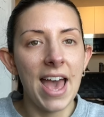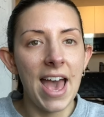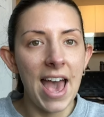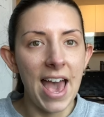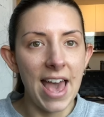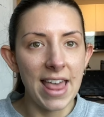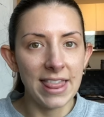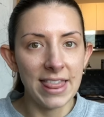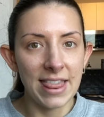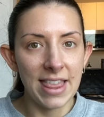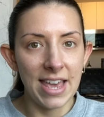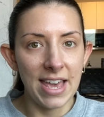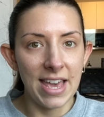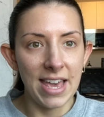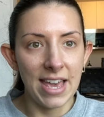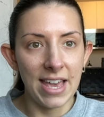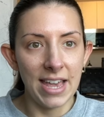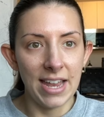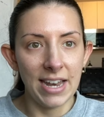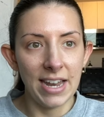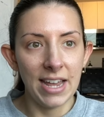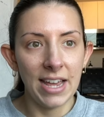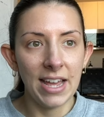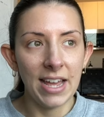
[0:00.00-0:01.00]
And
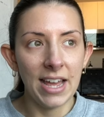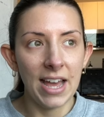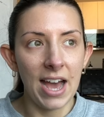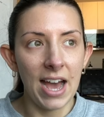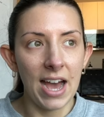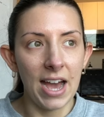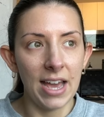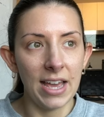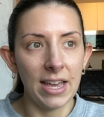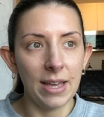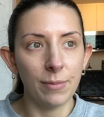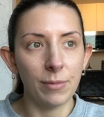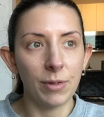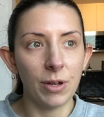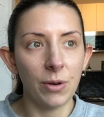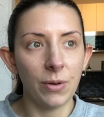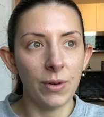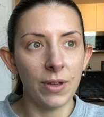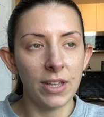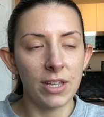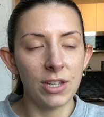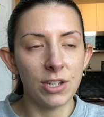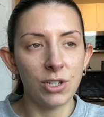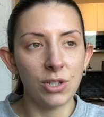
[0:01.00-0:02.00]
then I am
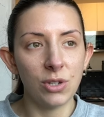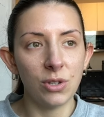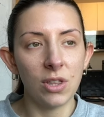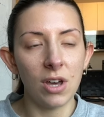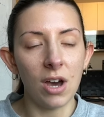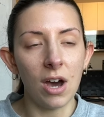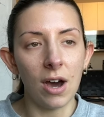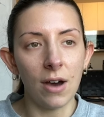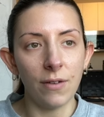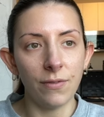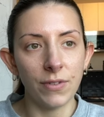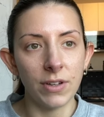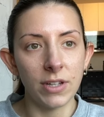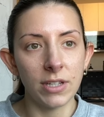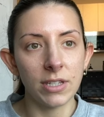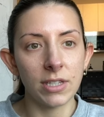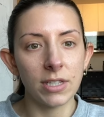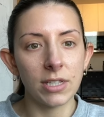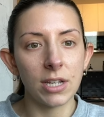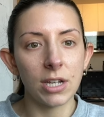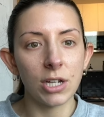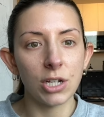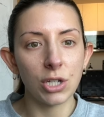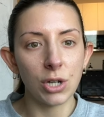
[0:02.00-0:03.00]
going into the
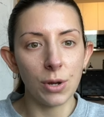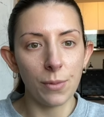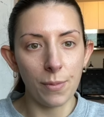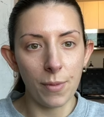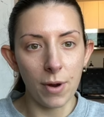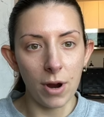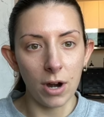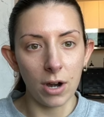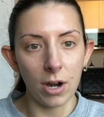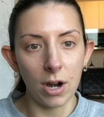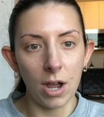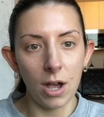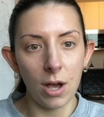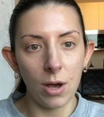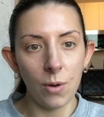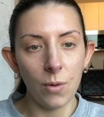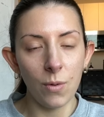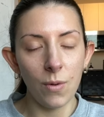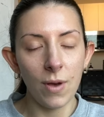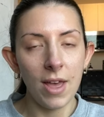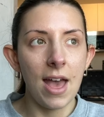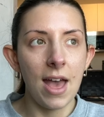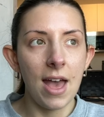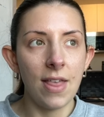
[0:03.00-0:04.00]
office
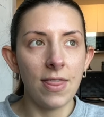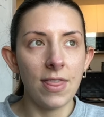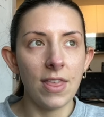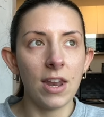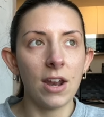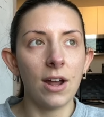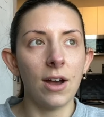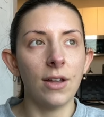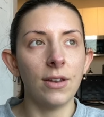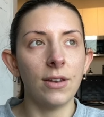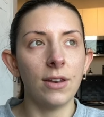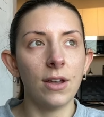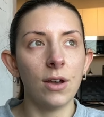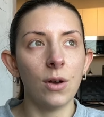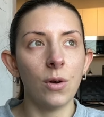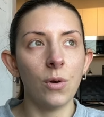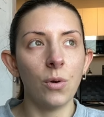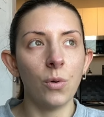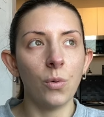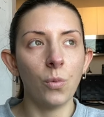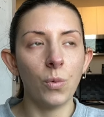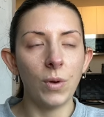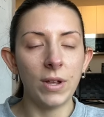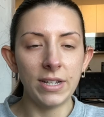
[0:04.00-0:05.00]
tomorrow. And then on
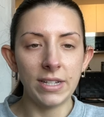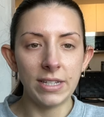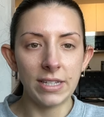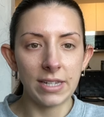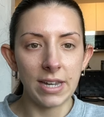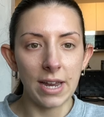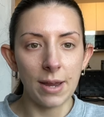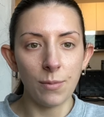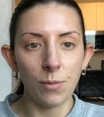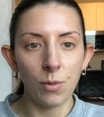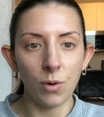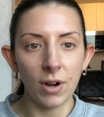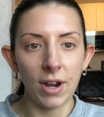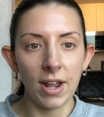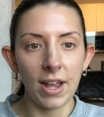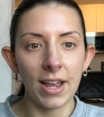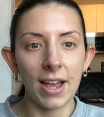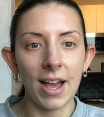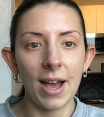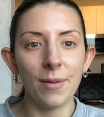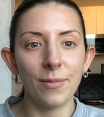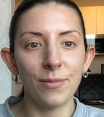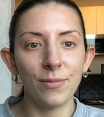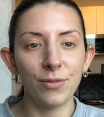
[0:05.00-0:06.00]
Wednesday morning,
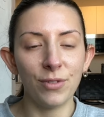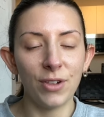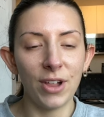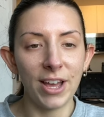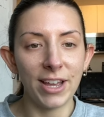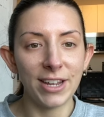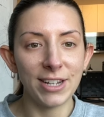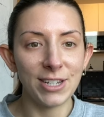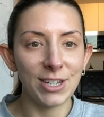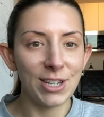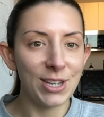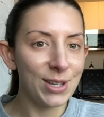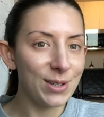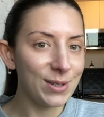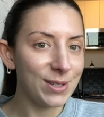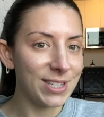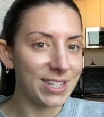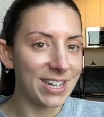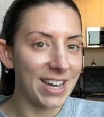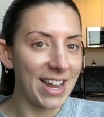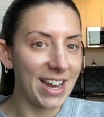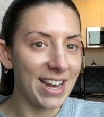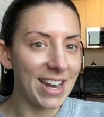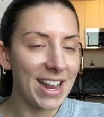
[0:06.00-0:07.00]
I'm flying to
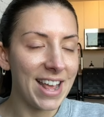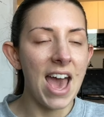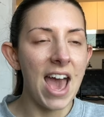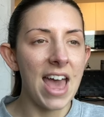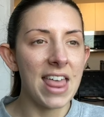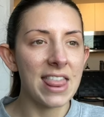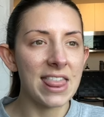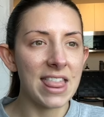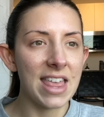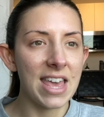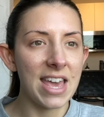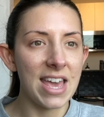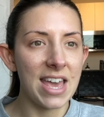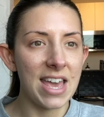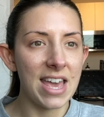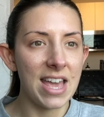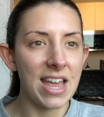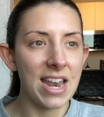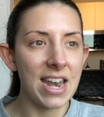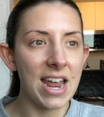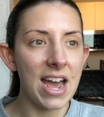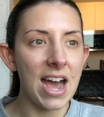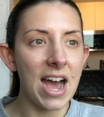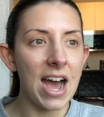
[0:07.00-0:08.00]
Houston. And
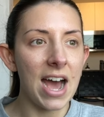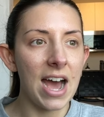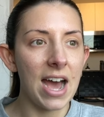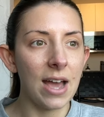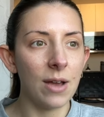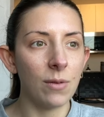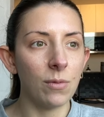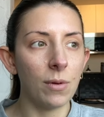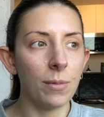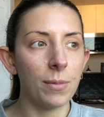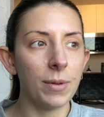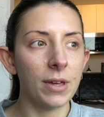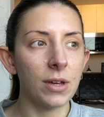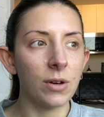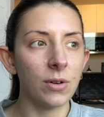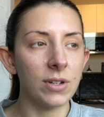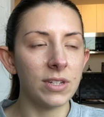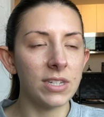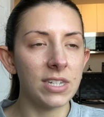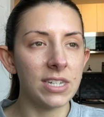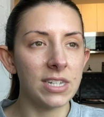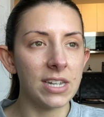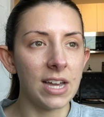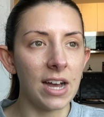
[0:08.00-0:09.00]
then I will be going
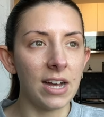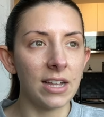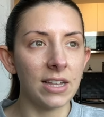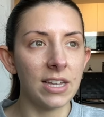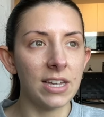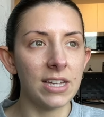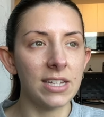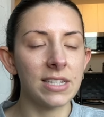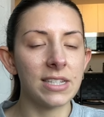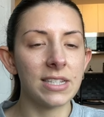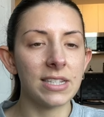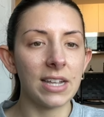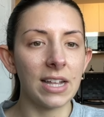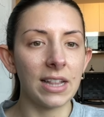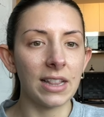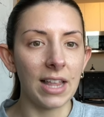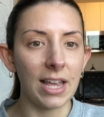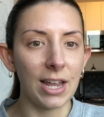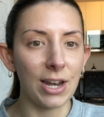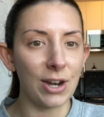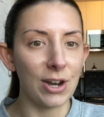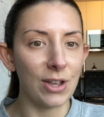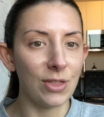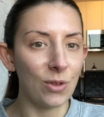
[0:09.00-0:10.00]
to Dallas
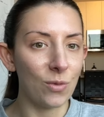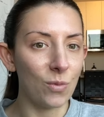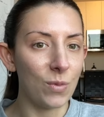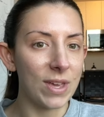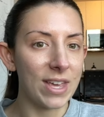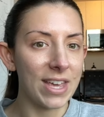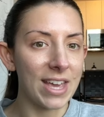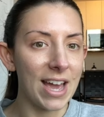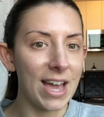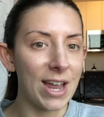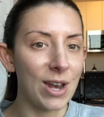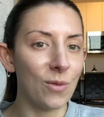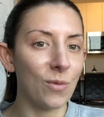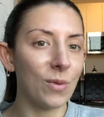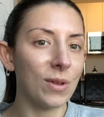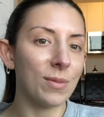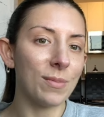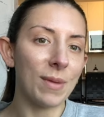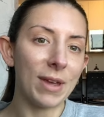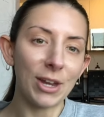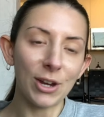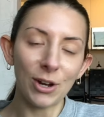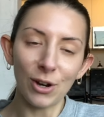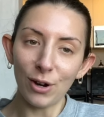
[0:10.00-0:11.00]
later in the weekend with
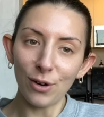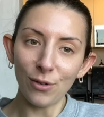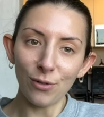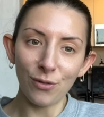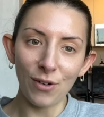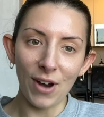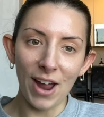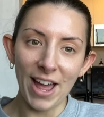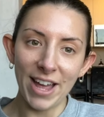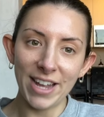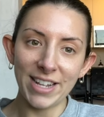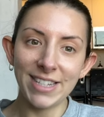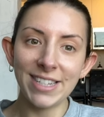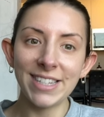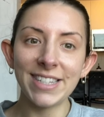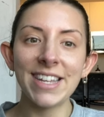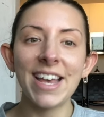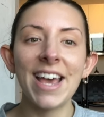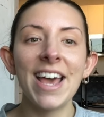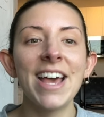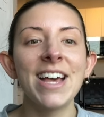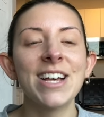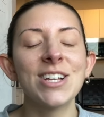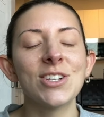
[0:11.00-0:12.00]
my girlfriends.
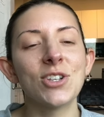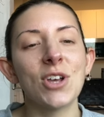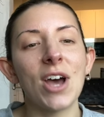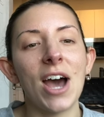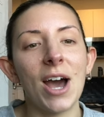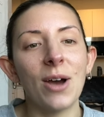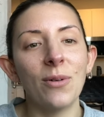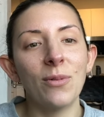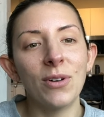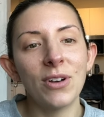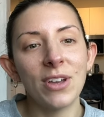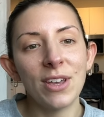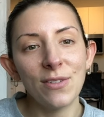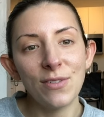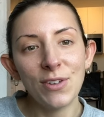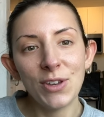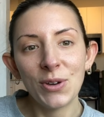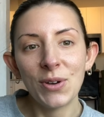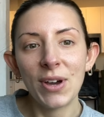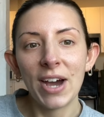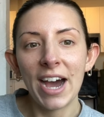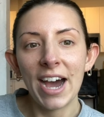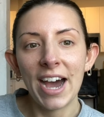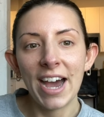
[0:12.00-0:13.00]
So I will give you
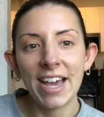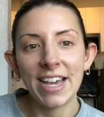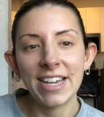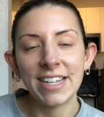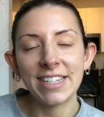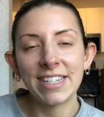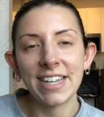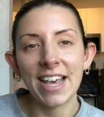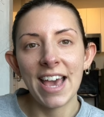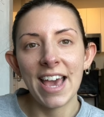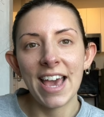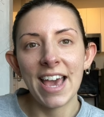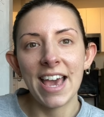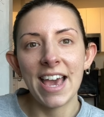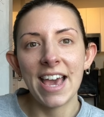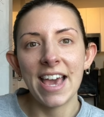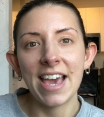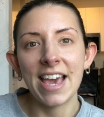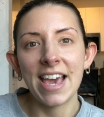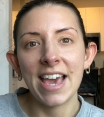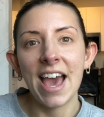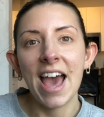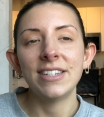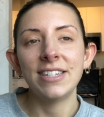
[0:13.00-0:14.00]
guys
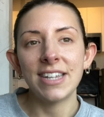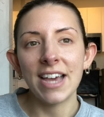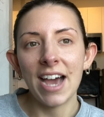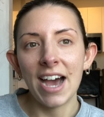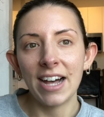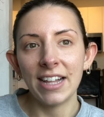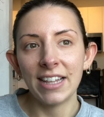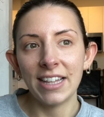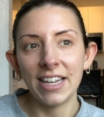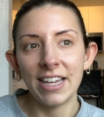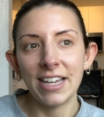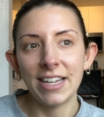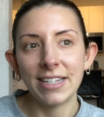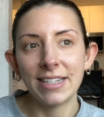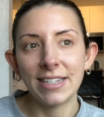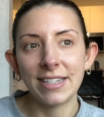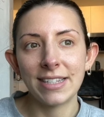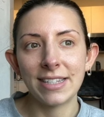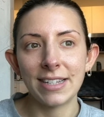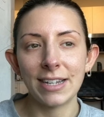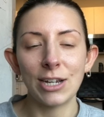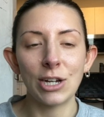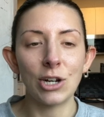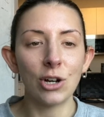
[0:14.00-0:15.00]
a
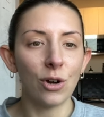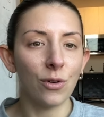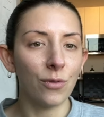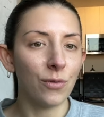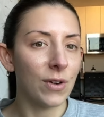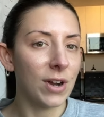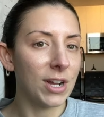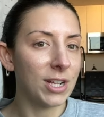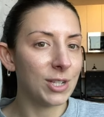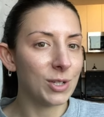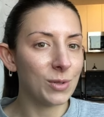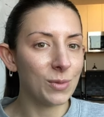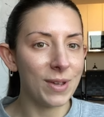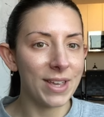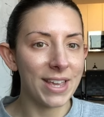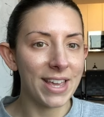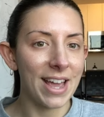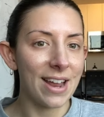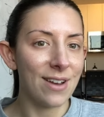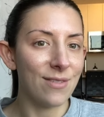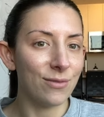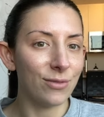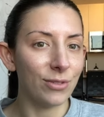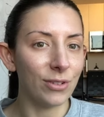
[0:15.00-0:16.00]
Dallas girlfriends
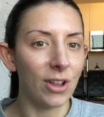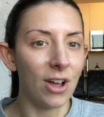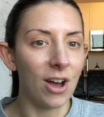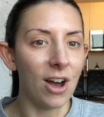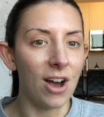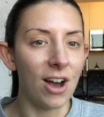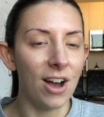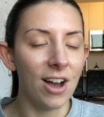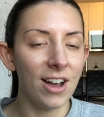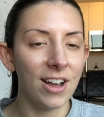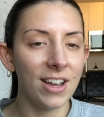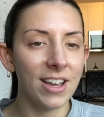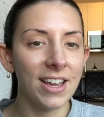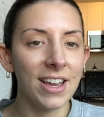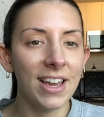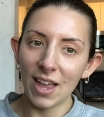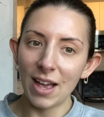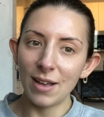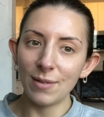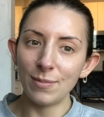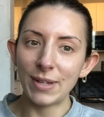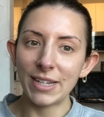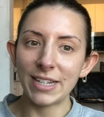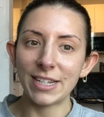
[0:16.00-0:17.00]
weekend vlog.
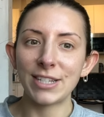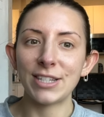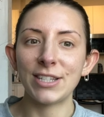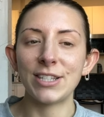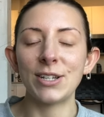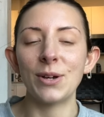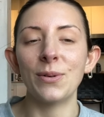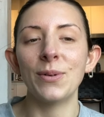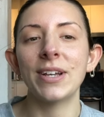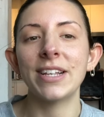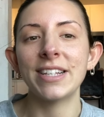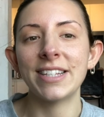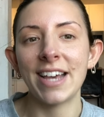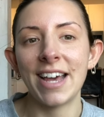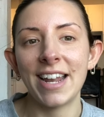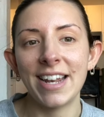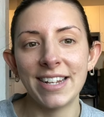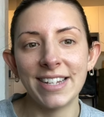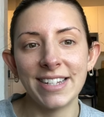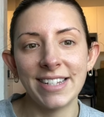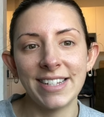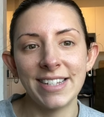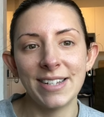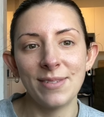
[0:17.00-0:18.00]
I'm so
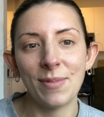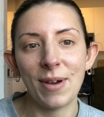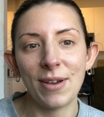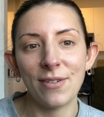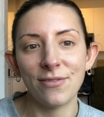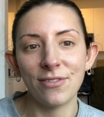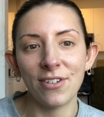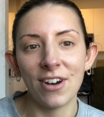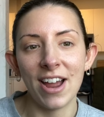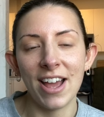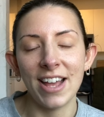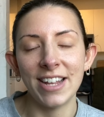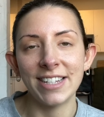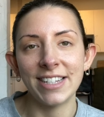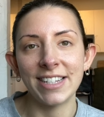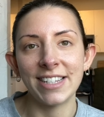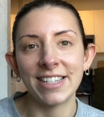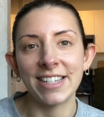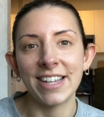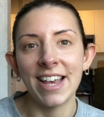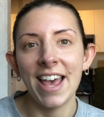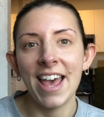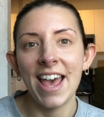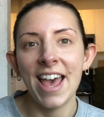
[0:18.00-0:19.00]
excited to see my
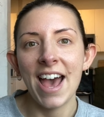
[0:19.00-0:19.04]
friends.